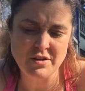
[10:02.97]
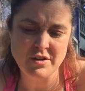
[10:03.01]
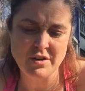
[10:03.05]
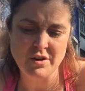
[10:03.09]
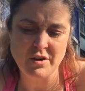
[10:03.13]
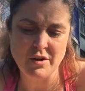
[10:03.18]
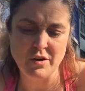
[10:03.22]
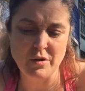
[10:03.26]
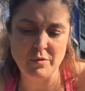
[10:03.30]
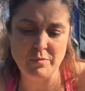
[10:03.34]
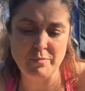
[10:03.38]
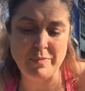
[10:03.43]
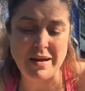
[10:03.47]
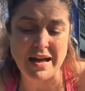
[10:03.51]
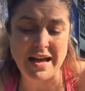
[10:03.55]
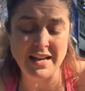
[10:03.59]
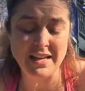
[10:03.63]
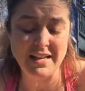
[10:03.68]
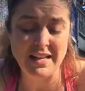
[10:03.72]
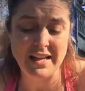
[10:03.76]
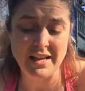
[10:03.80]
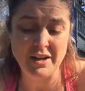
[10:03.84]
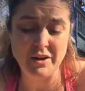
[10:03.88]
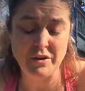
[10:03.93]
her bad
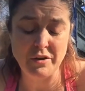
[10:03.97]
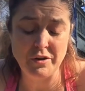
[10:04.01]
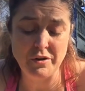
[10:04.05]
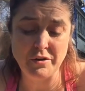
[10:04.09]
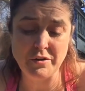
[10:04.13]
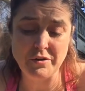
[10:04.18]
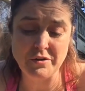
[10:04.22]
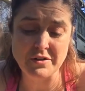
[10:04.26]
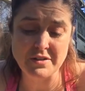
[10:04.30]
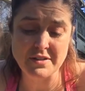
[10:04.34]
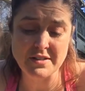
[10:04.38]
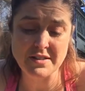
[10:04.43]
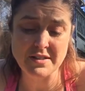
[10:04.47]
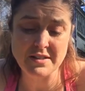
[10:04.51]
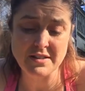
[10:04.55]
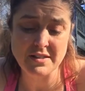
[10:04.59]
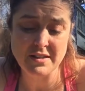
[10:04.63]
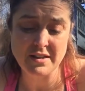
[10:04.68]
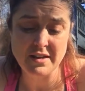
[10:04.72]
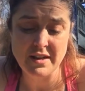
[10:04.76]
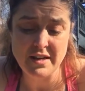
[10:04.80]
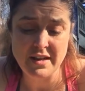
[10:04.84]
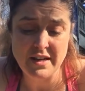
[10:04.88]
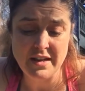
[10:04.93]
leg hurts.
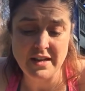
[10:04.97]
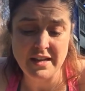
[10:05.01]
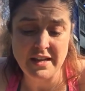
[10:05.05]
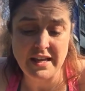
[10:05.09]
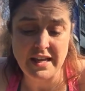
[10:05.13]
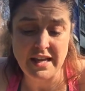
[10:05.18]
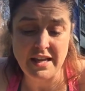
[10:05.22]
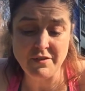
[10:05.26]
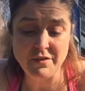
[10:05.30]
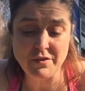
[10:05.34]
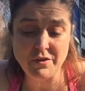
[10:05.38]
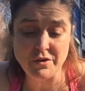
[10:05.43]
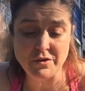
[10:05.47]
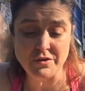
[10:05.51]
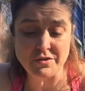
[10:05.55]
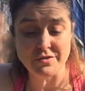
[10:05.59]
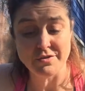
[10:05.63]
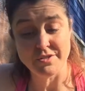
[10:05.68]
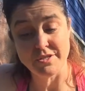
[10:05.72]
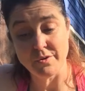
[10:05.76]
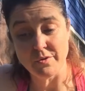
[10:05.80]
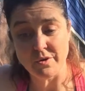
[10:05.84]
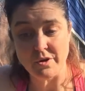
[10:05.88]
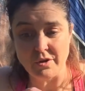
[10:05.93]
Even her
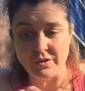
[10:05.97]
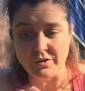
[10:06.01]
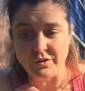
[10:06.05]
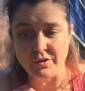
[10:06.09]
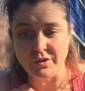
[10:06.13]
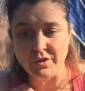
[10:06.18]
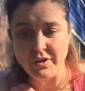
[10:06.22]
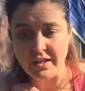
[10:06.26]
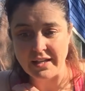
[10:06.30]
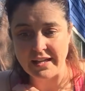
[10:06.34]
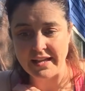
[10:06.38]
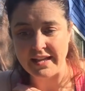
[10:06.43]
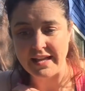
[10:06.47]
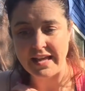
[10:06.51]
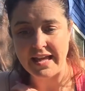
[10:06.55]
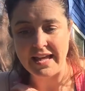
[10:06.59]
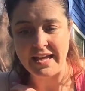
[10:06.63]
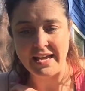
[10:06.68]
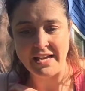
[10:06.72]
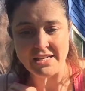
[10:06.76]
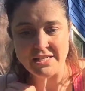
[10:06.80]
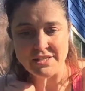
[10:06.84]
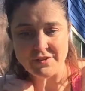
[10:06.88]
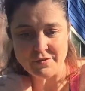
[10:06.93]
so-called good leg
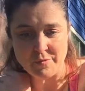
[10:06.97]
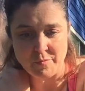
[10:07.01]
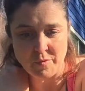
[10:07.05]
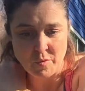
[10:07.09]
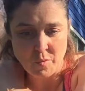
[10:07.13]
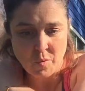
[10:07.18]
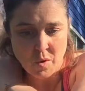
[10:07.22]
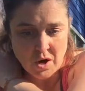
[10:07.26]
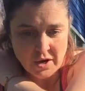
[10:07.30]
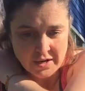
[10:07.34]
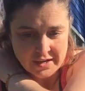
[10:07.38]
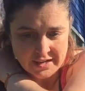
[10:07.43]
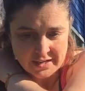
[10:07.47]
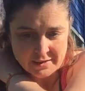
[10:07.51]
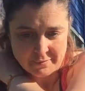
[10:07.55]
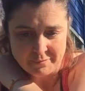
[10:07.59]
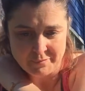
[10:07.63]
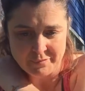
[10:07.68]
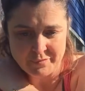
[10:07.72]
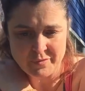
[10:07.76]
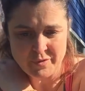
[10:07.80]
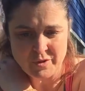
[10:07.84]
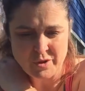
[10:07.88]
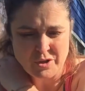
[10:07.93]
aches from the walking.
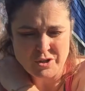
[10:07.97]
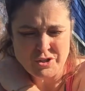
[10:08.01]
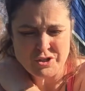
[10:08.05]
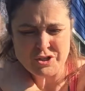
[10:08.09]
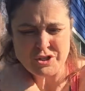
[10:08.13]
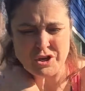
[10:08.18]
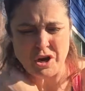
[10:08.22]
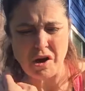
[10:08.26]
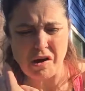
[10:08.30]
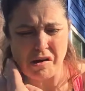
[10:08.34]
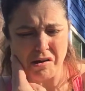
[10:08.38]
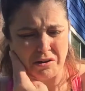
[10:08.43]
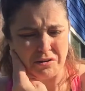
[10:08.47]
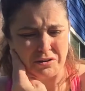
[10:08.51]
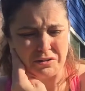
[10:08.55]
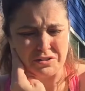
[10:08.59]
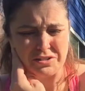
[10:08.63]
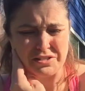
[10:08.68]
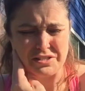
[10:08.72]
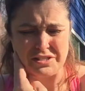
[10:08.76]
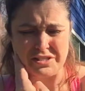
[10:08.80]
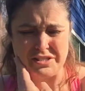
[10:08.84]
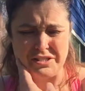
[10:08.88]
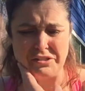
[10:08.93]
Her jaw
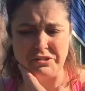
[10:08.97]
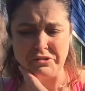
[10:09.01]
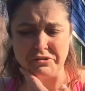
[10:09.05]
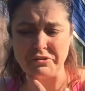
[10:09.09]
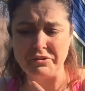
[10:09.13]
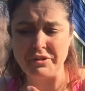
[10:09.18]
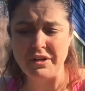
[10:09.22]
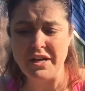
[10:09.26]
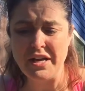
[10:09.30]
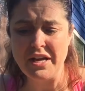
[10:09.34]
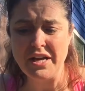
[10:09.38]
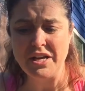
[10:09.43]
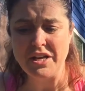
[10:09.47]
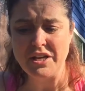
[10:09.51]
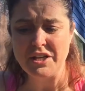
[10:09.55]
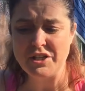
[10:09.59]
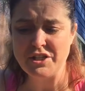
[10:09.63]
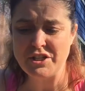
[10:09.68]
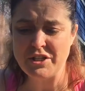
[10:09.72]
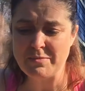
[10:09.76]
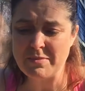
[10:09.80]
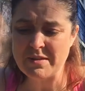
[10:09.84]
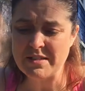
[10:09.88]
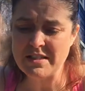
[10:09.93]
hurts too.
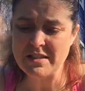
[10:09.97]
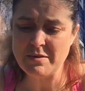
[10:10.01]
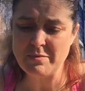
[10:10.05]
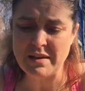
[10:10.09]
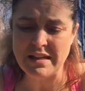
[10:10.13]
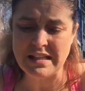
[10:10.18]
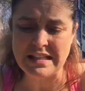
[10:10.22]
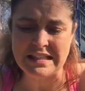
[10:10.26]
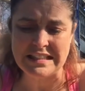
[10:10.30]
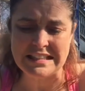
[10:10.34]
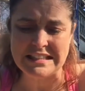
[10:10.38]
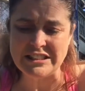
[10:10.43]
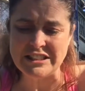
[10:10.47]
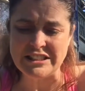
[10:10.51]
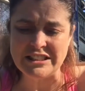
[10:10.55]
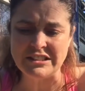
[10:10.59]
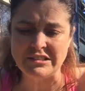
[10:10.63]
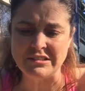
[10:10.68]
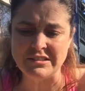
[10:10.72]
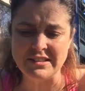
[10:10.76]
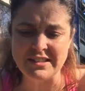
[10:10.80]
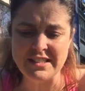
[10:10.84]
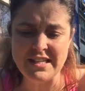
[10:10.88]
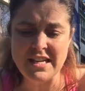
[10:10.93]
She must have been clenching
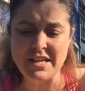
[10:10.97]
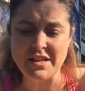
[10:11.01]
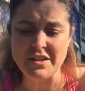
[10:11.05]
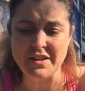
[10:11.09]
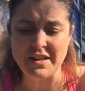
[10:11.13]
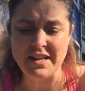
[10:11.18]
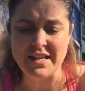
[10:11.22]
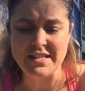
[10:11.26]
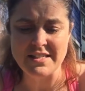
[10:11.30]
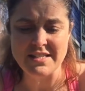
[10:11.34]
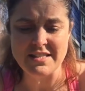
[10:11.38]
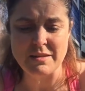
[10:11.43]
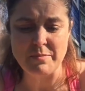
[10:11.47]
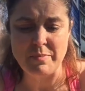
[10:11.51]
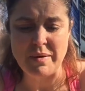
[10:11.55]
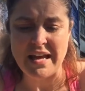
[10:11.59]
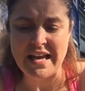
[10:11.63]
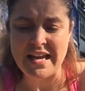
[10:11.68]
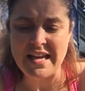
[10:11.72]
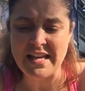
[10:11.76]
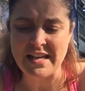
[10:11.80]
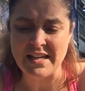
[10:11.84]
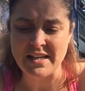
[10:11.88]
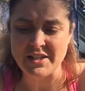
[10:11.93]
her teeth against the
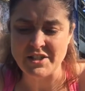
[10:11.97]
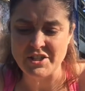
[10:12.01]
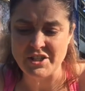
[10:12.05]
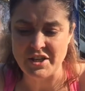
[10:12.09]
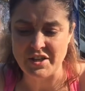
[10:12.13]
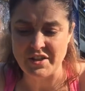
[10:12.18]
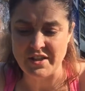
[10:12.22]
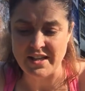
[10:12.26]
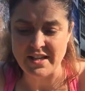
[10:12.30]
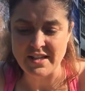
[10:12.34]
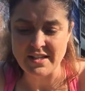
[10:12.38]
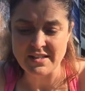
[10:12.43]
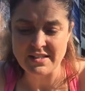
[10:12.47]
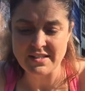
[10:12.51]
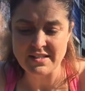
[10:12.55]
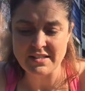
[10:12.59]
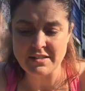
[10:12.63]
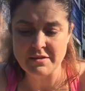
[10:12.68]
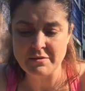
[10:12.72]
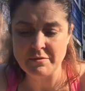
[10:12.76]
pain, she thinks.